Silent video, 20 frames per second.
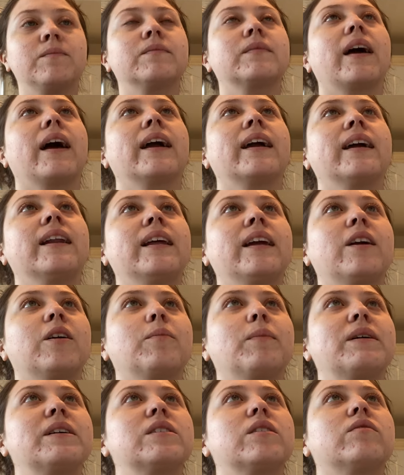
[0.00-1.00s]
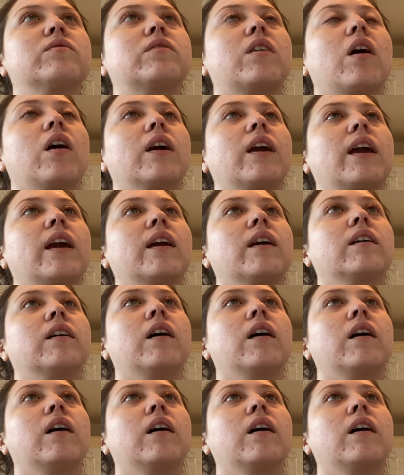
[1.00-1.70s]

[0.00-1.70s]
I can hear myself talking.